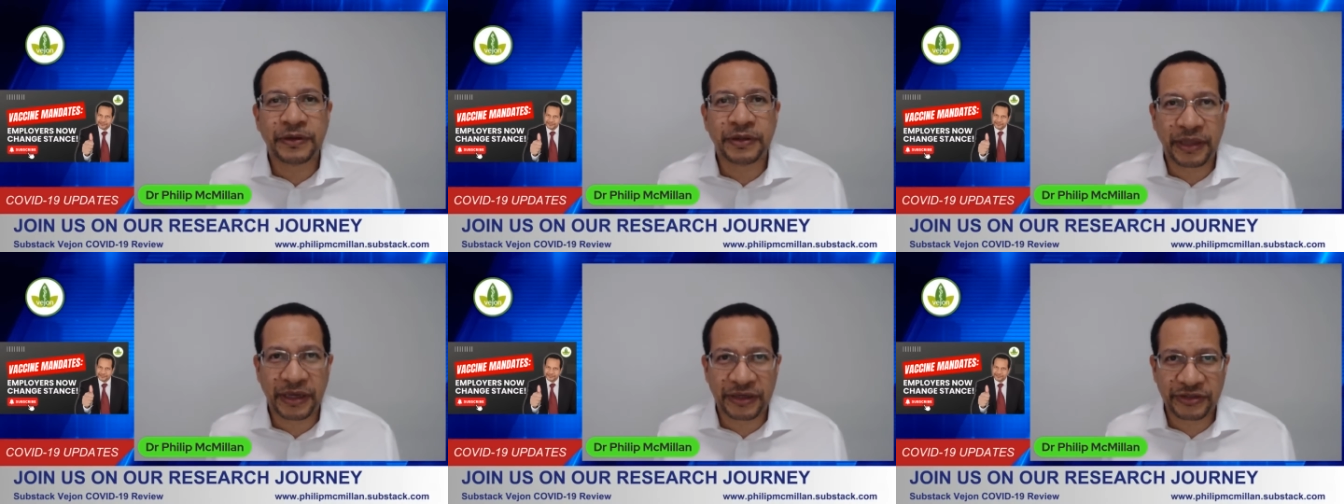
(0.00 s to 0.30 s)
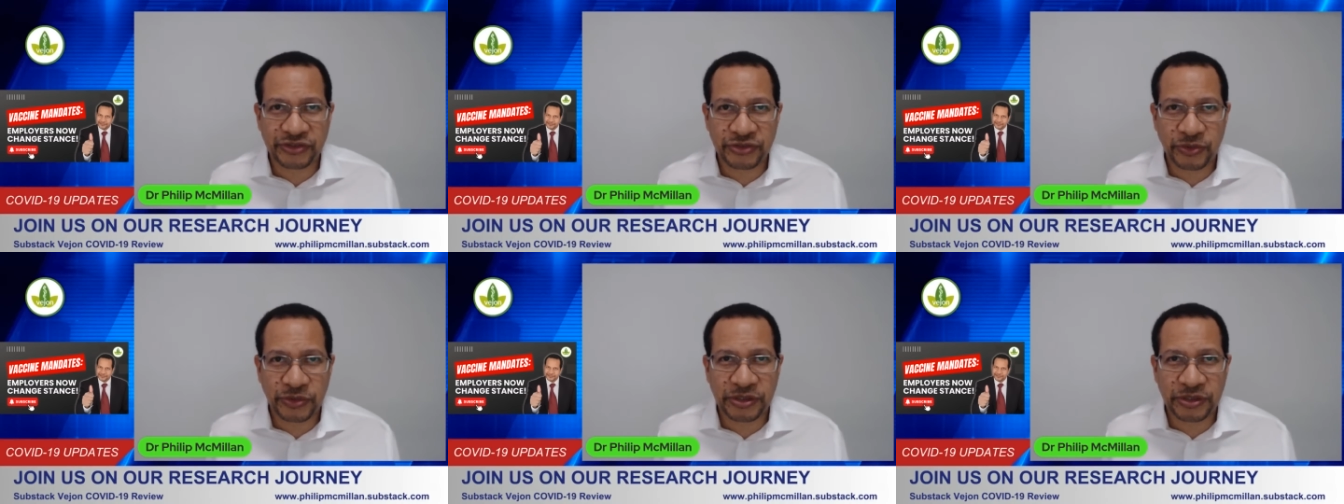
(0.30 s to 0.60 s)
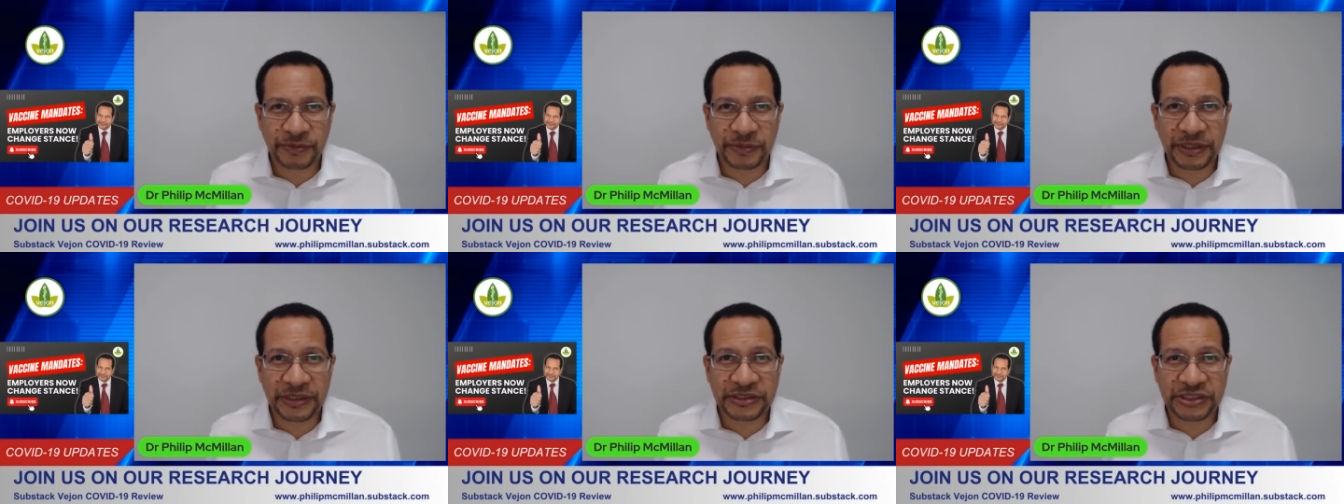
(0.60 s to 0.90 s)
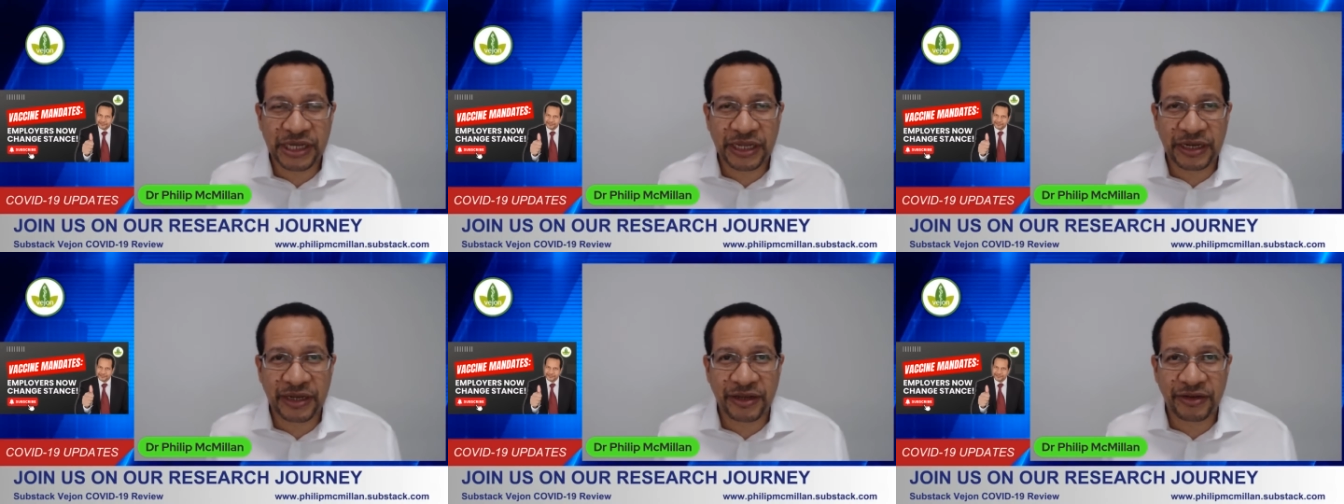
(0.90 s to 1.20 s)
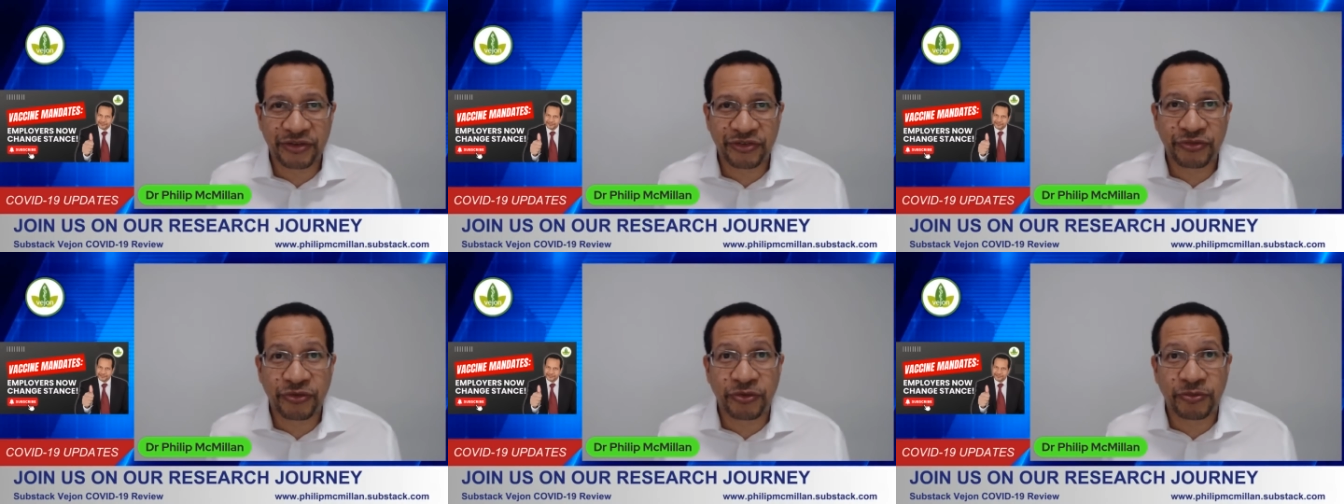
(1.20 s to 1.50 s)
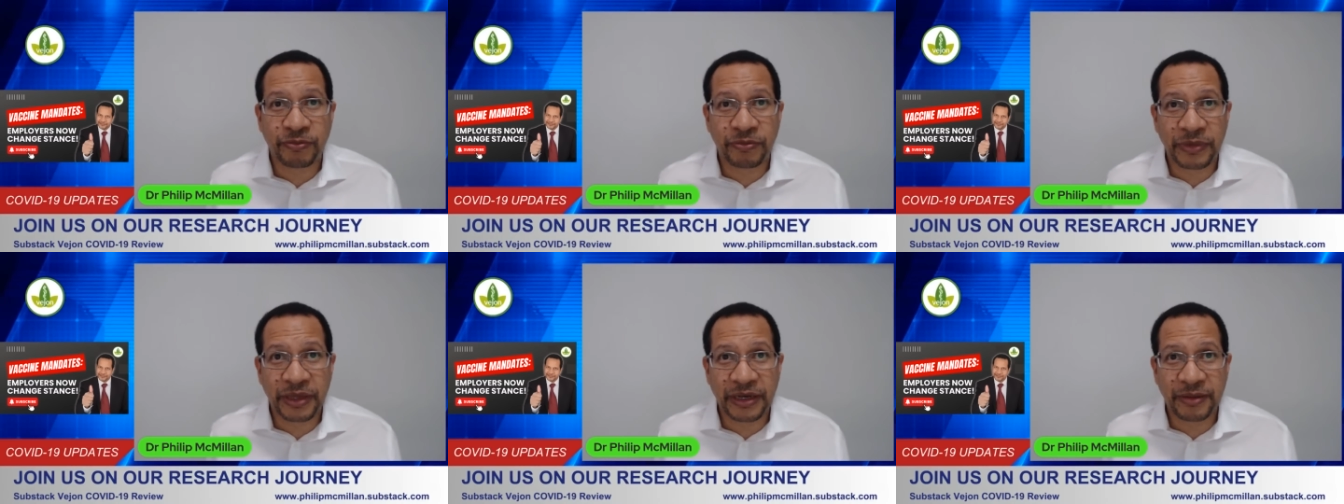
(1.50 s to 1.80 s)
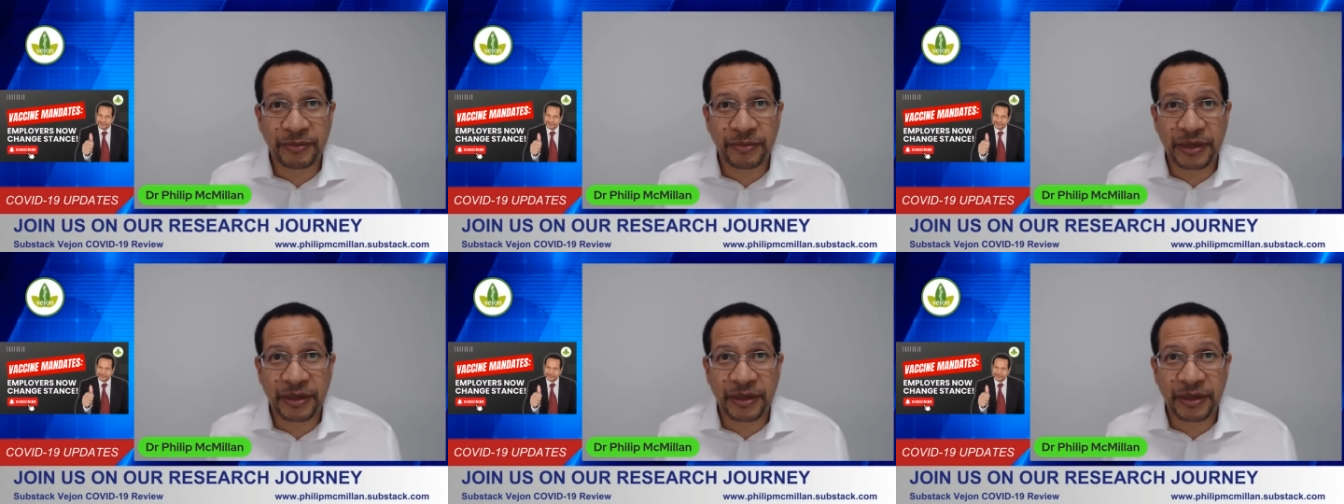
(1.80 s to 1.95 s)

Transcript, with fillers: That's going to be a challenge for many,